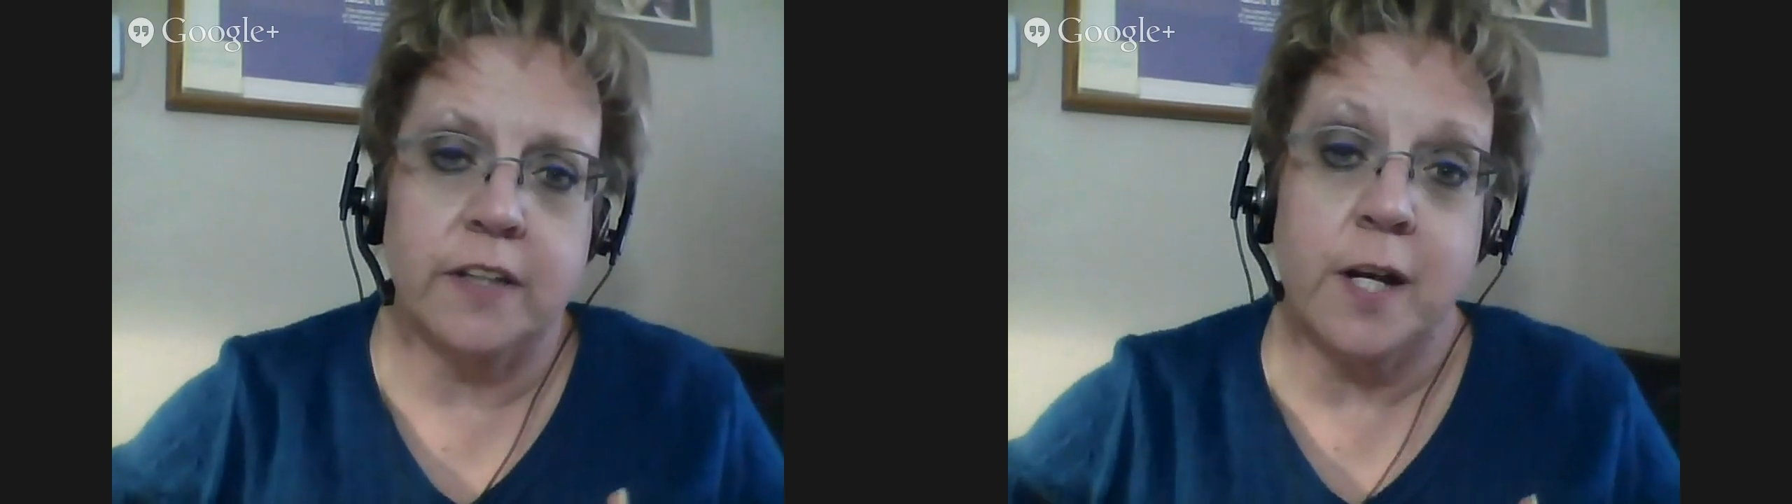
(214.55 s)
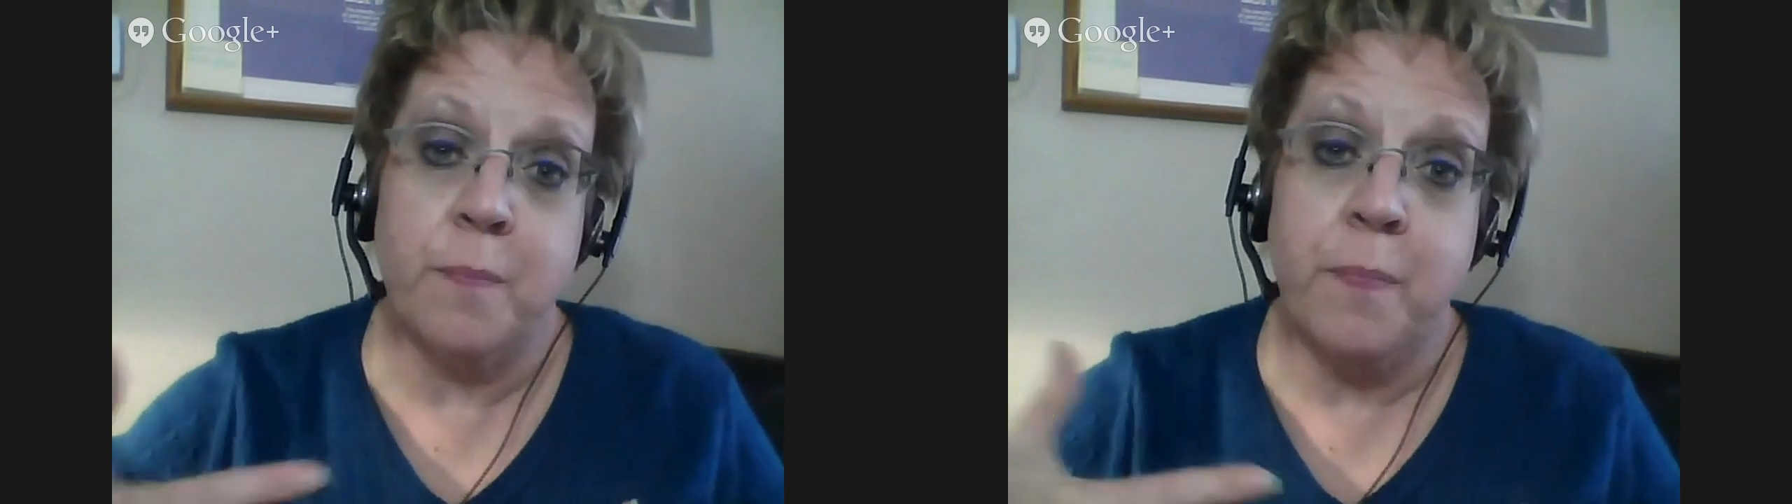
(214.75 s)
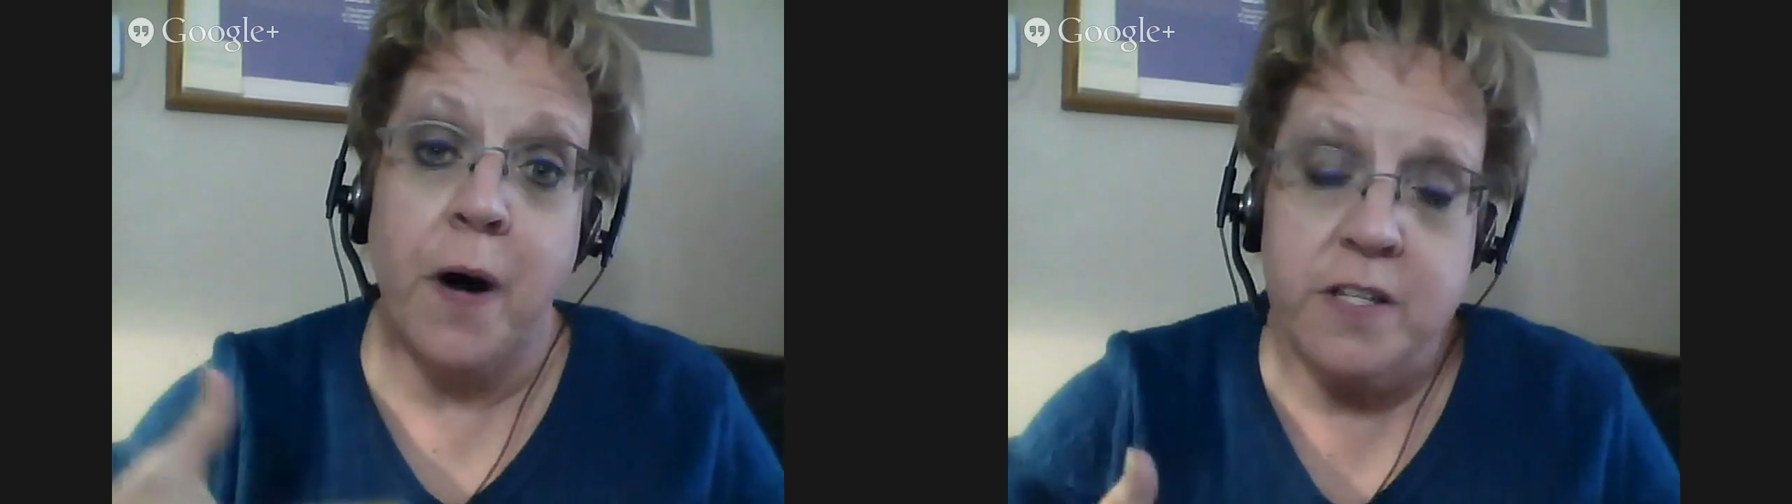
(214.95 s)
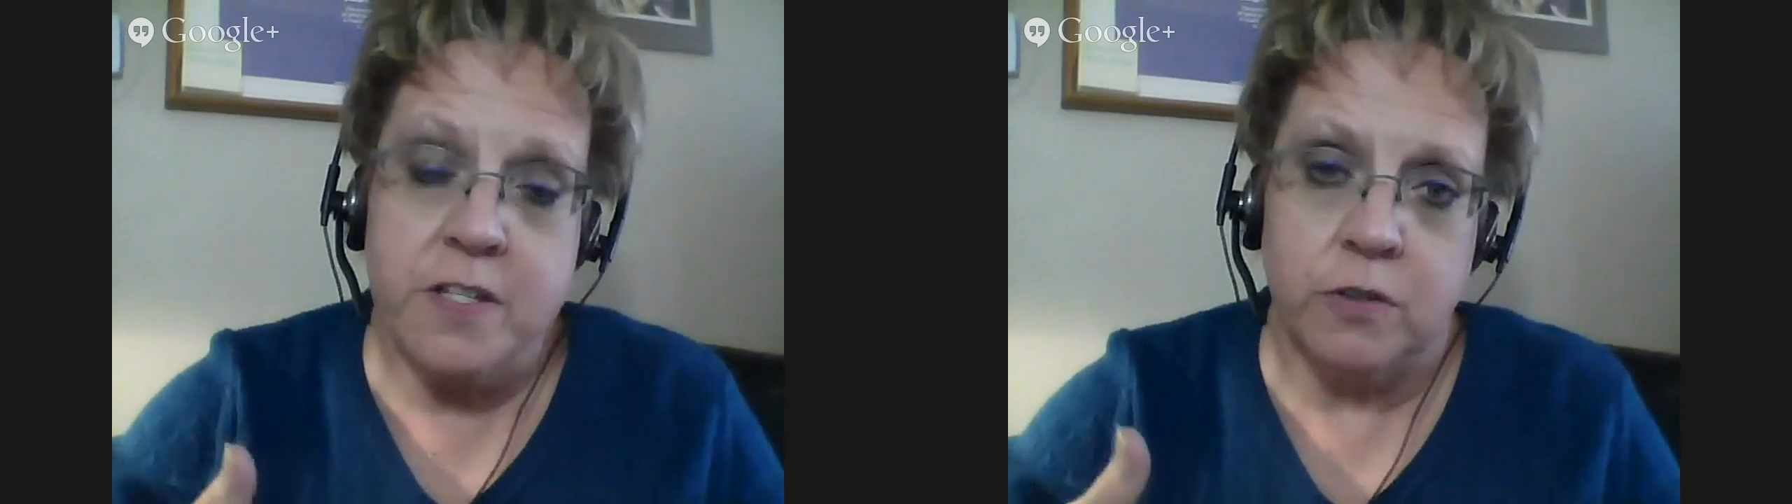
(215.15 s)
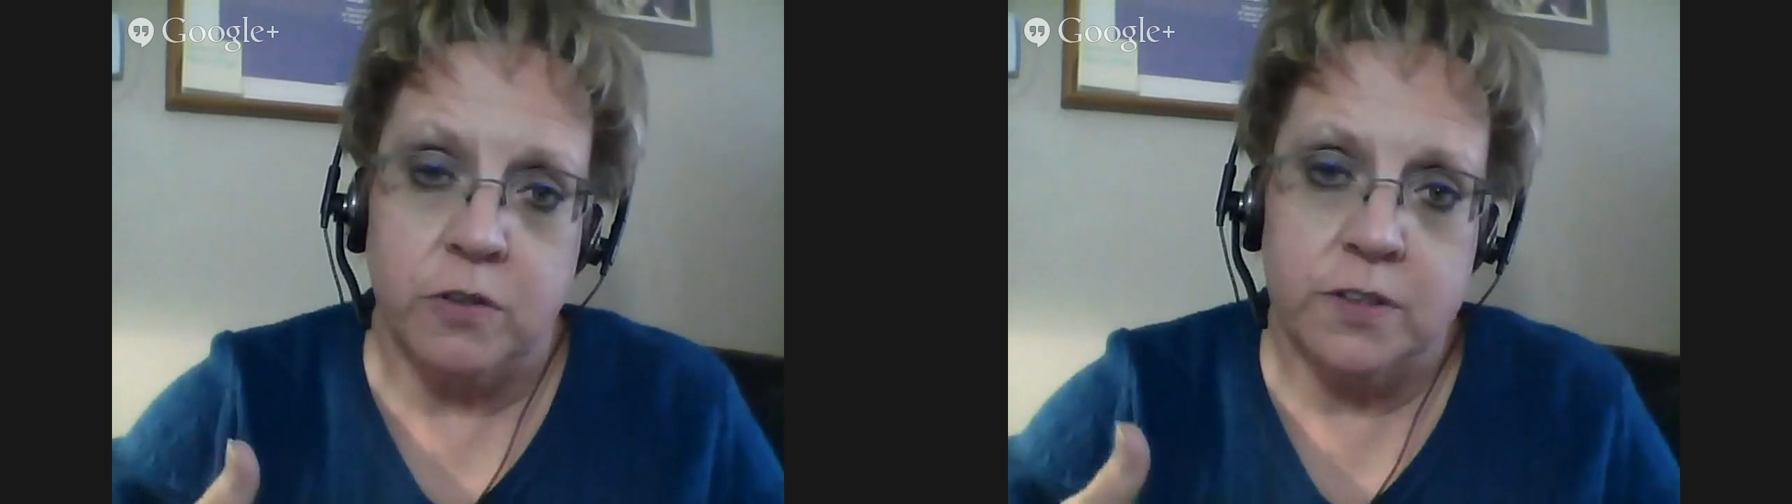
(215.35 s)
like a
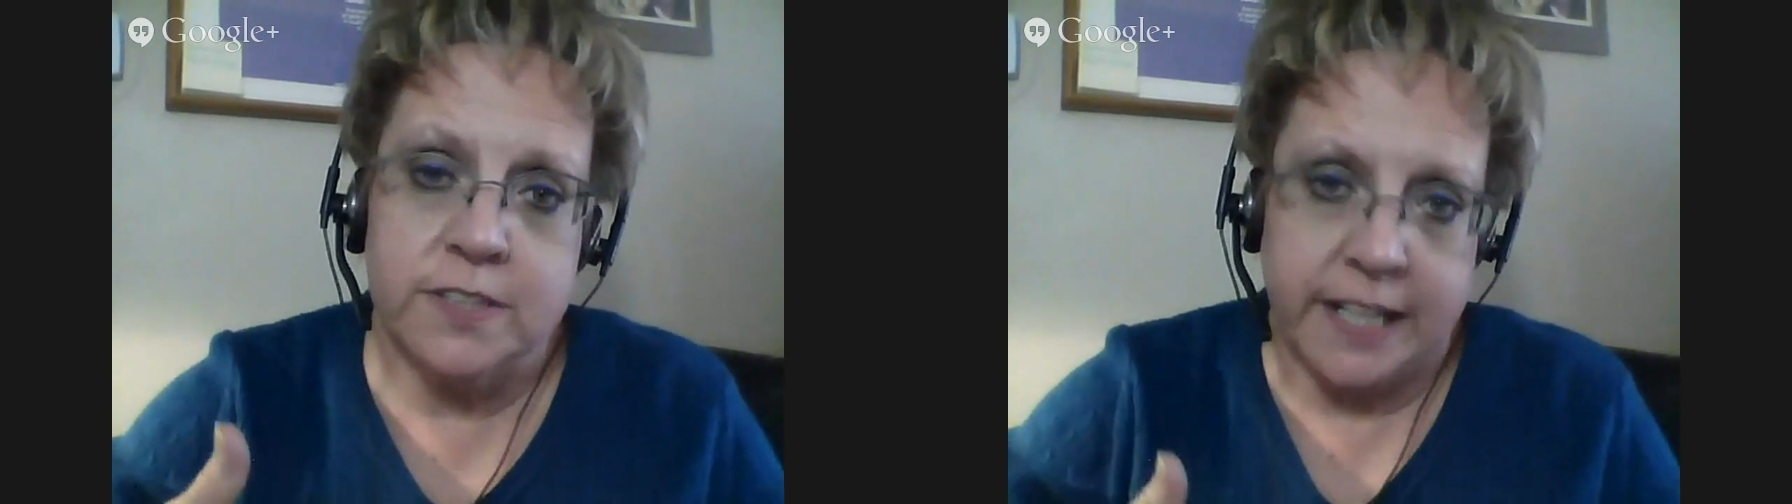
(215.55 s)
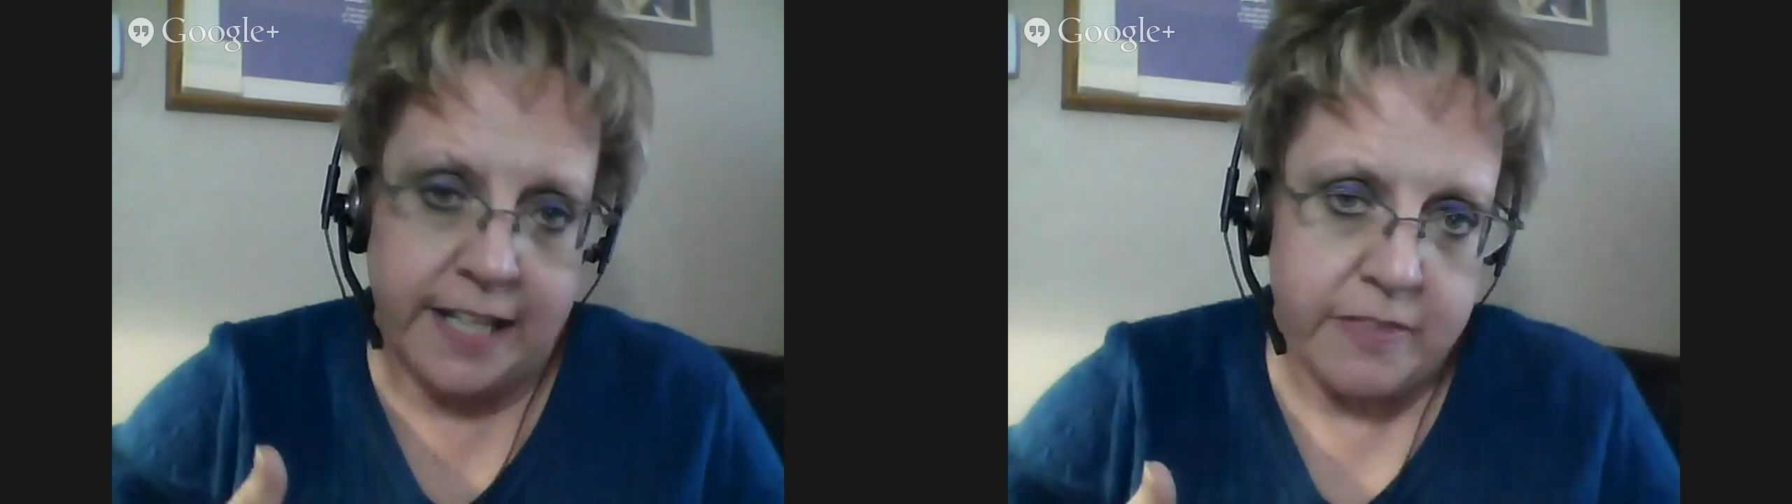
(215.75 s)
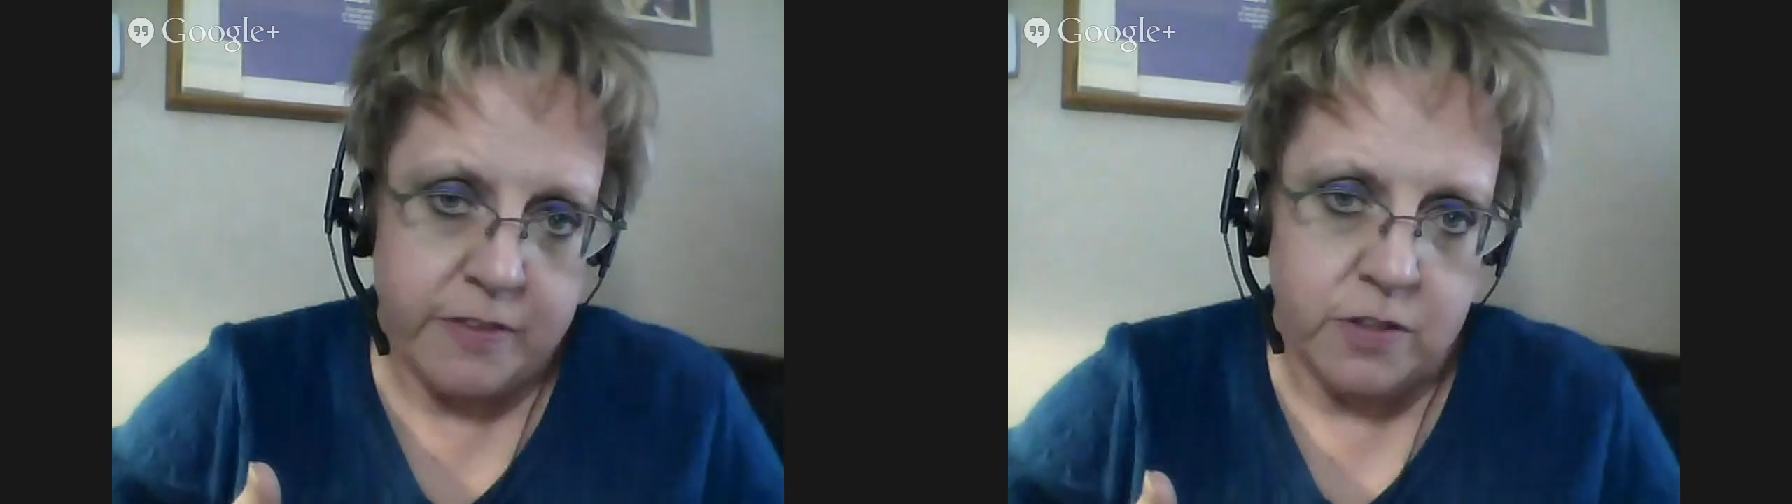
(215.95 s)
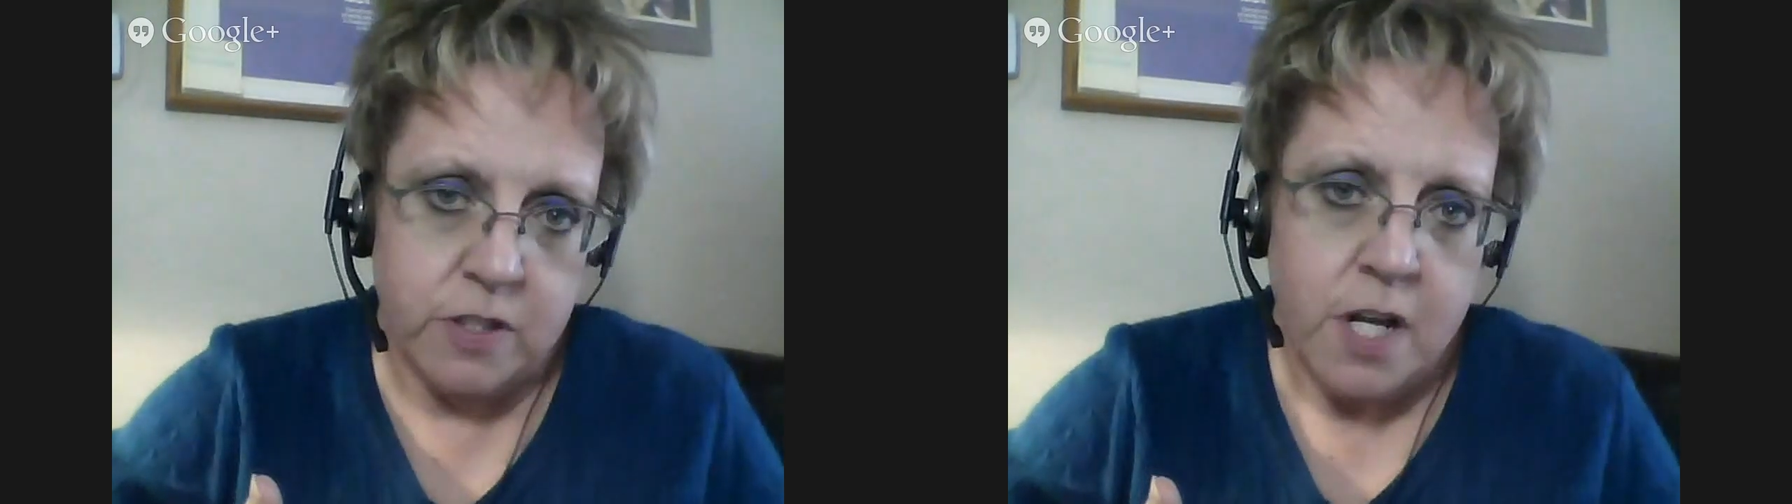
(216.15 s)
puzzle together.